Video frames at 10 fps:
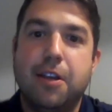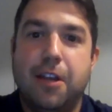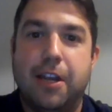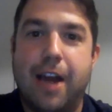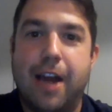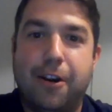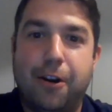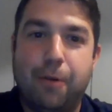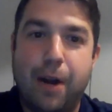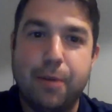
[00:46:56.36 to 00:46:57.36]
and not a
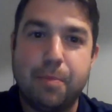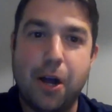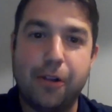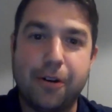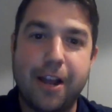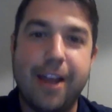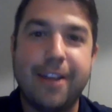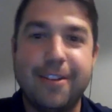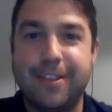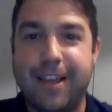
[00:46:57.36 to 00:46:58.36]
random color day
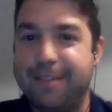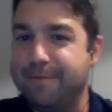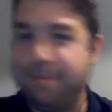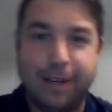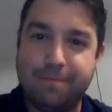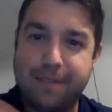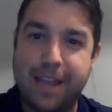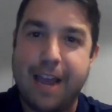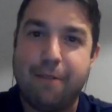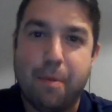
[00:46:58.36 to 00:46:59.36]
that we
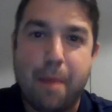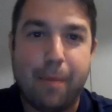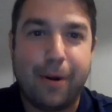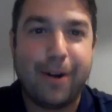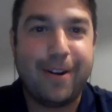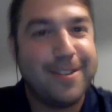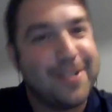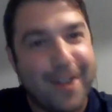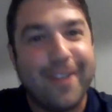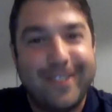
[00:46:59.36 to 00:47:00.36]
can't remember.
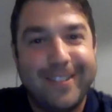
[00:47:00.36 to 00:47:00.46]
So.